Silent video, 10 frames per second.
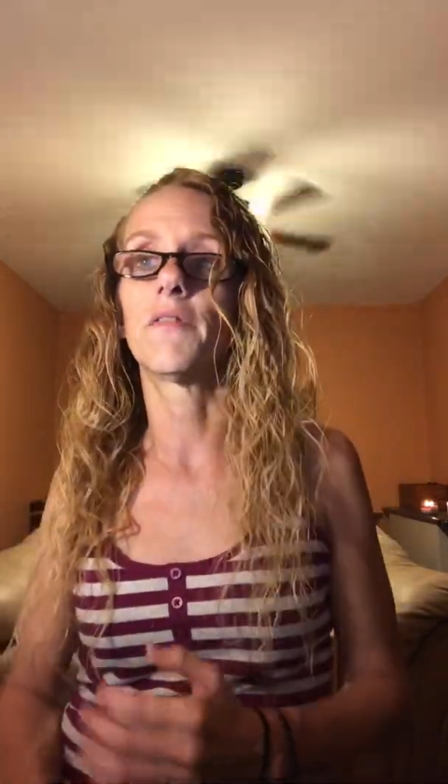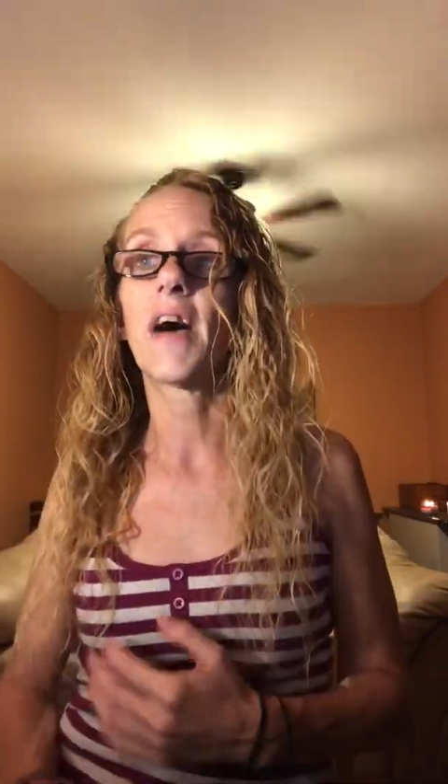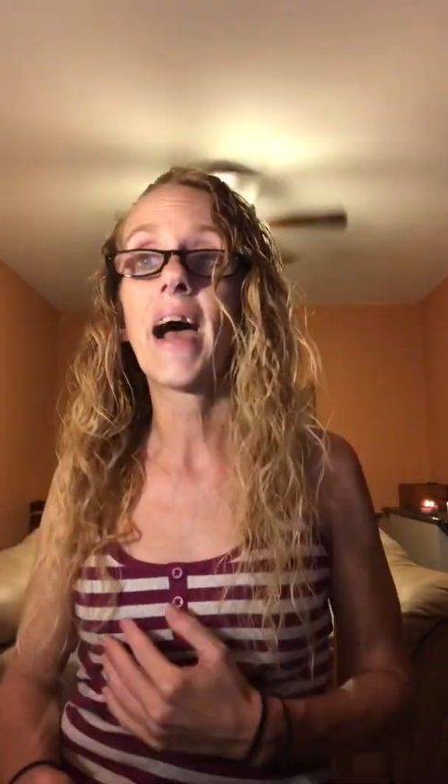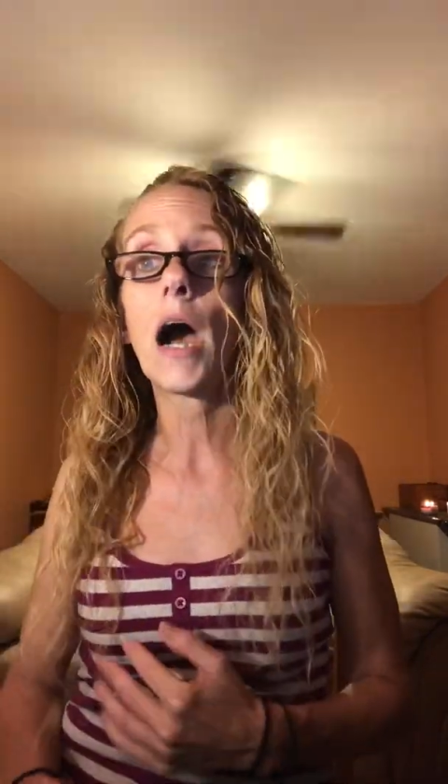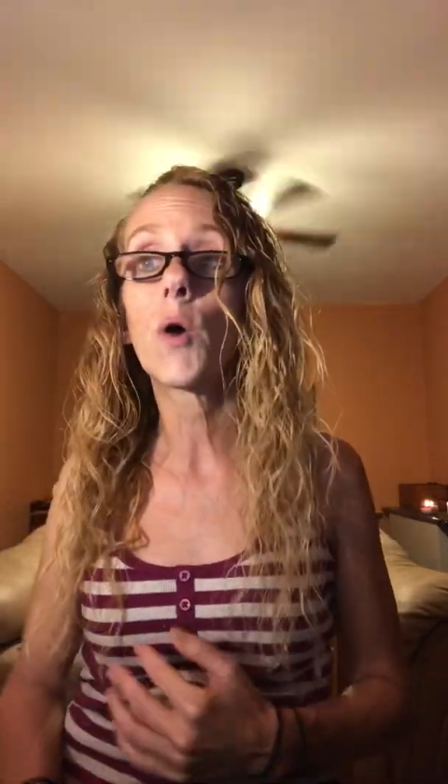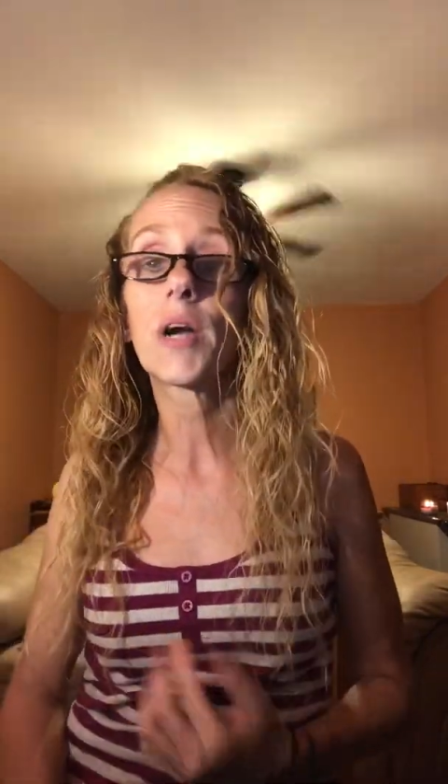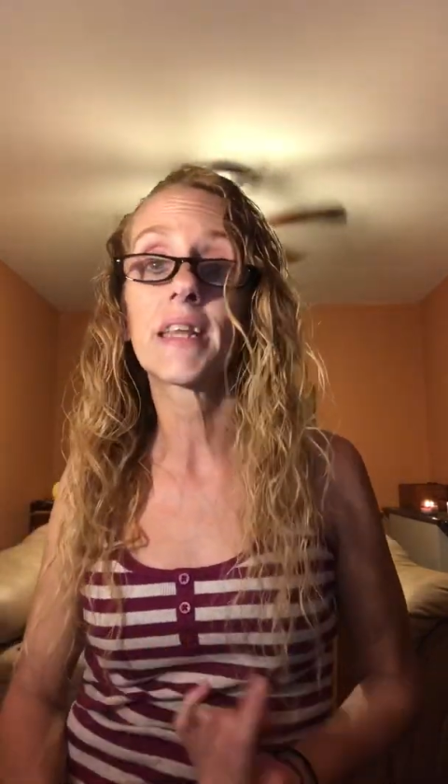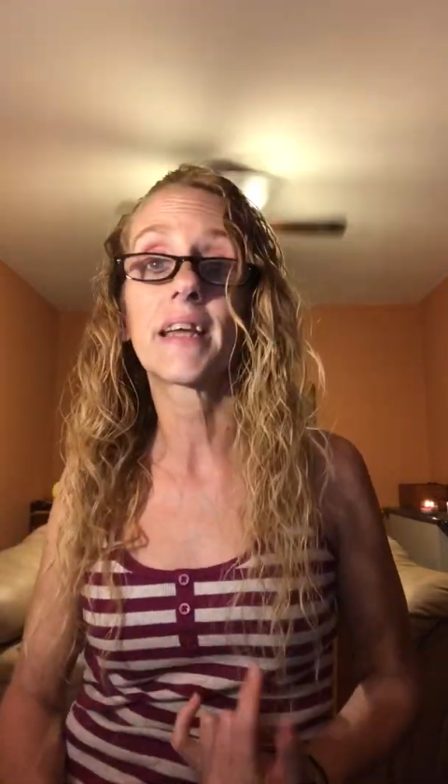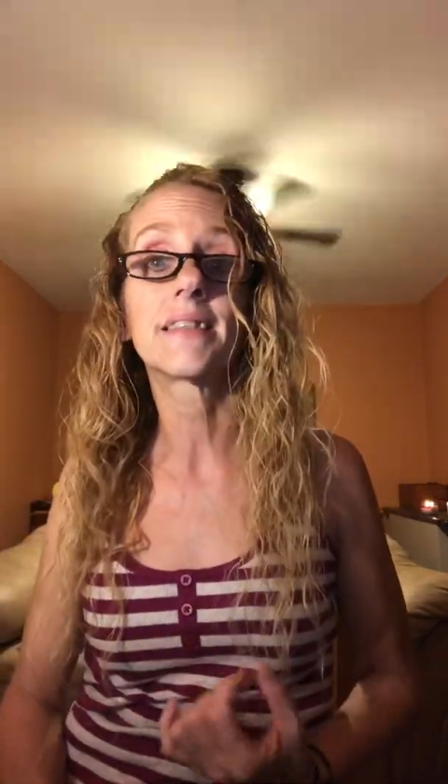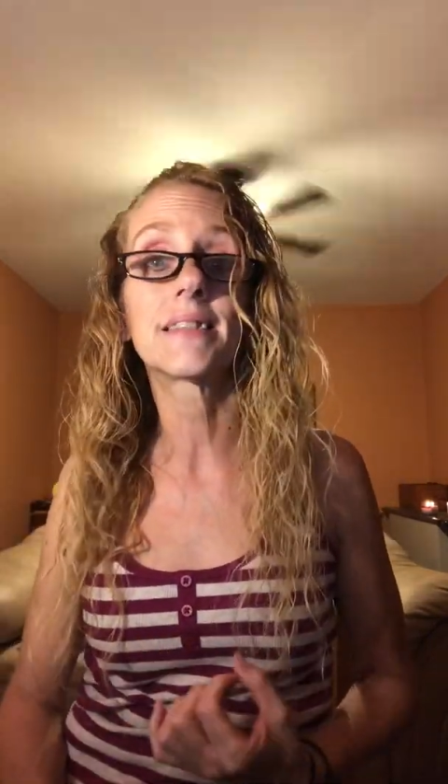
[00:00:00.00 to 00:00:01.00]
how can
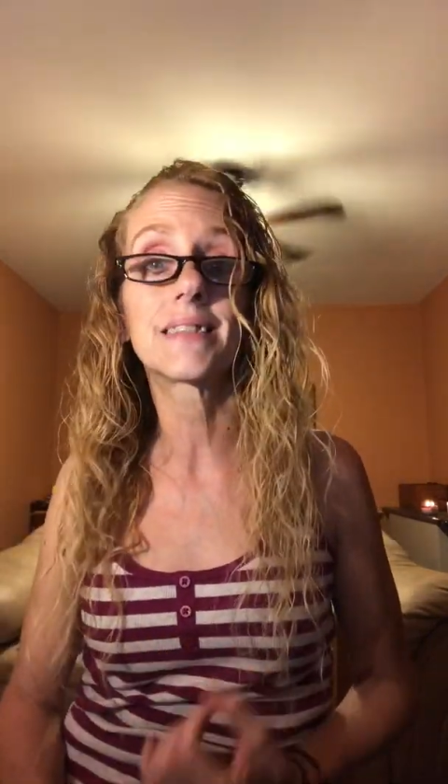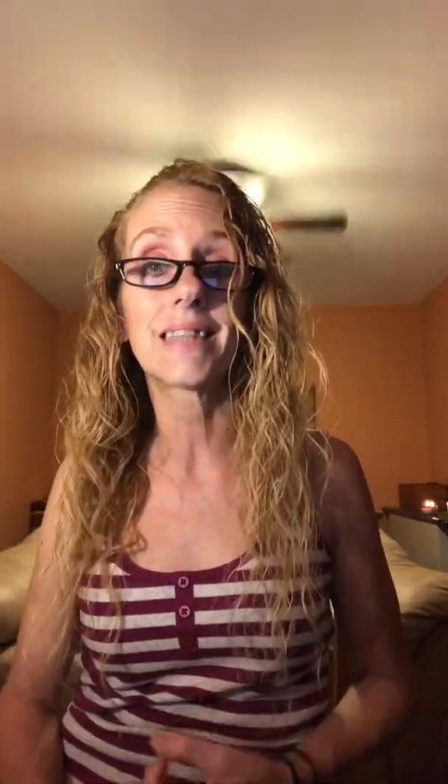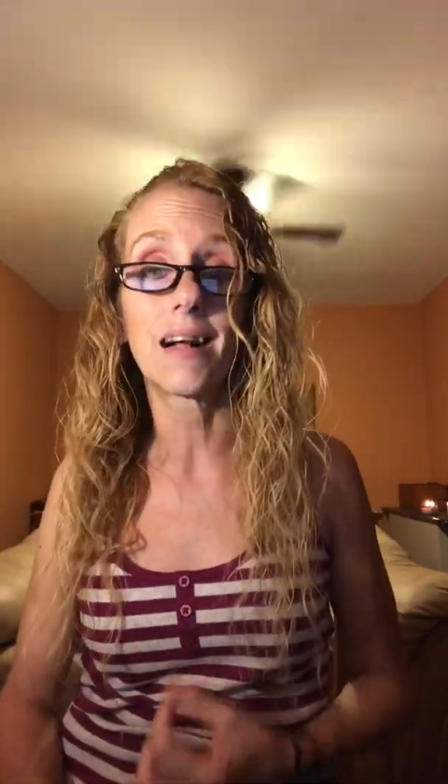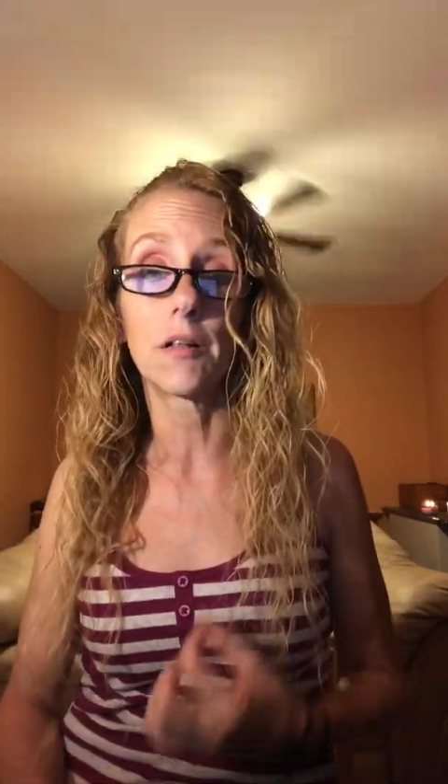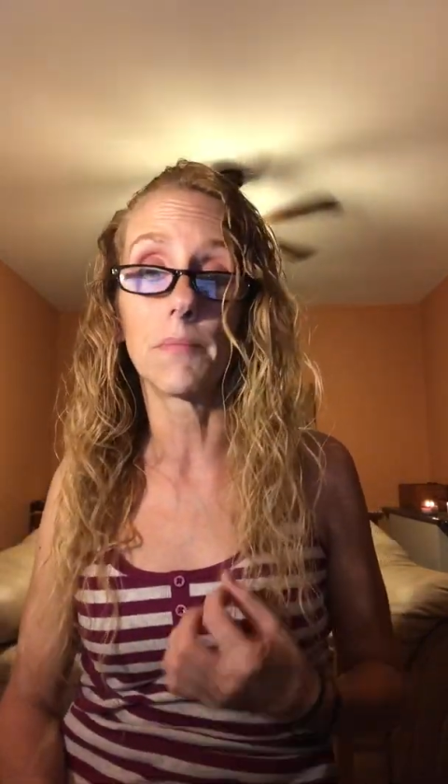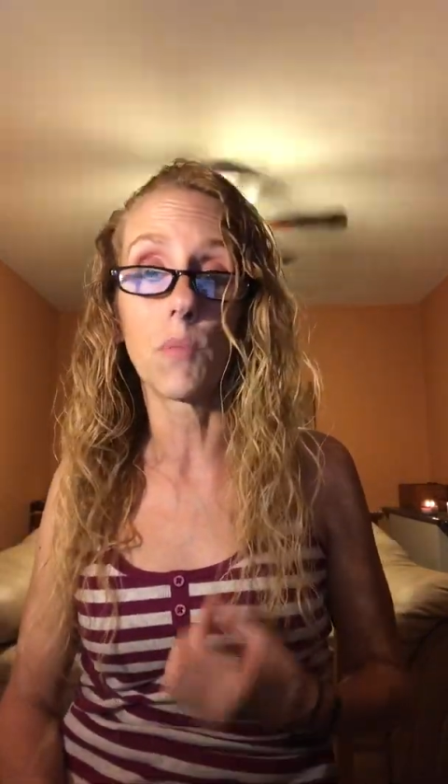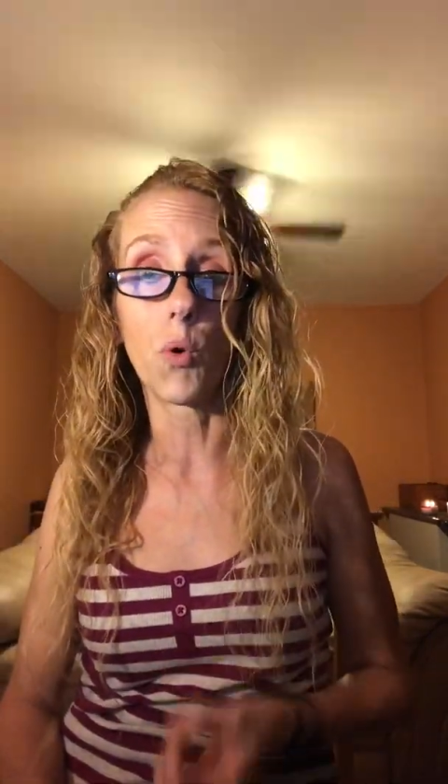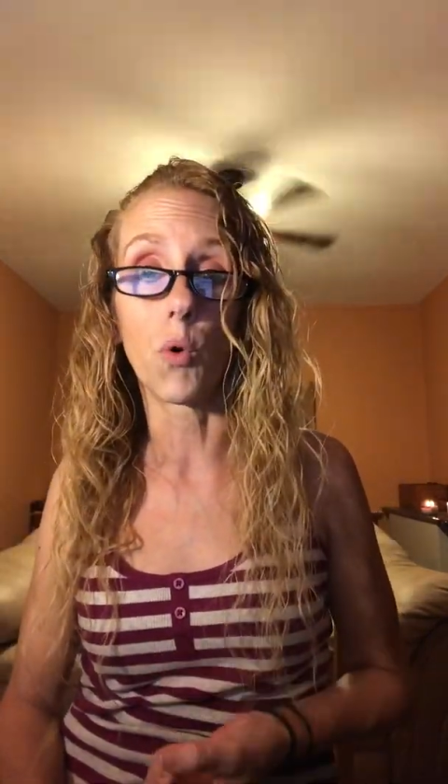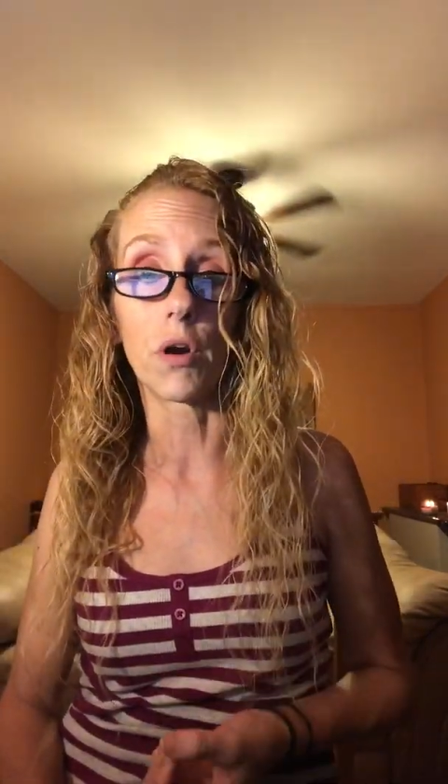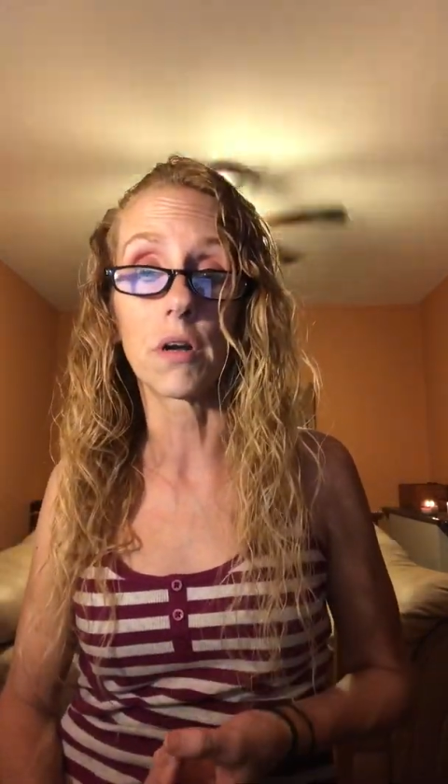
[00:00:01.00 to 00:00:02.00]
I sell
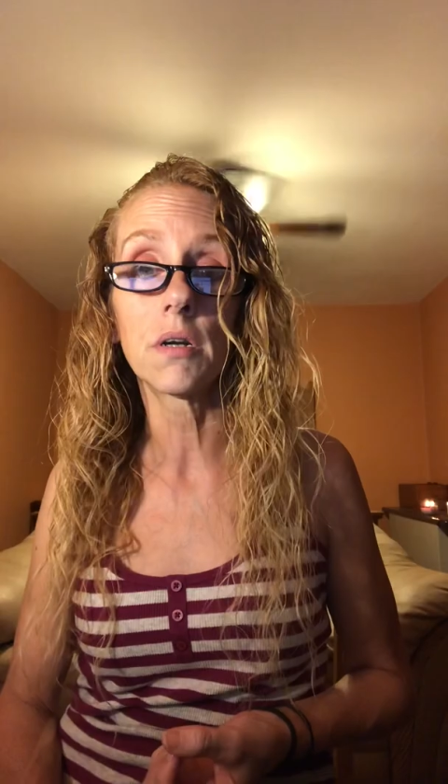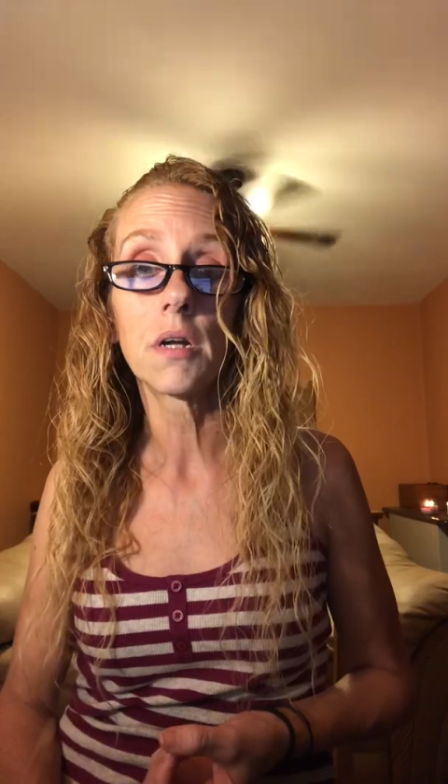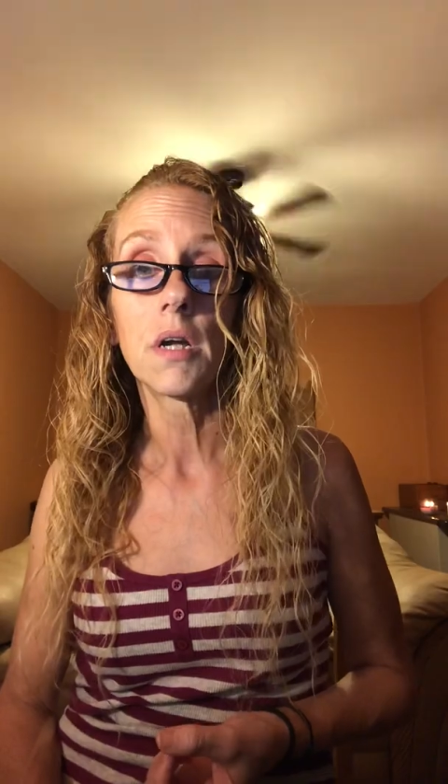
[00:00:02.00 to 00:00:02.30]
more,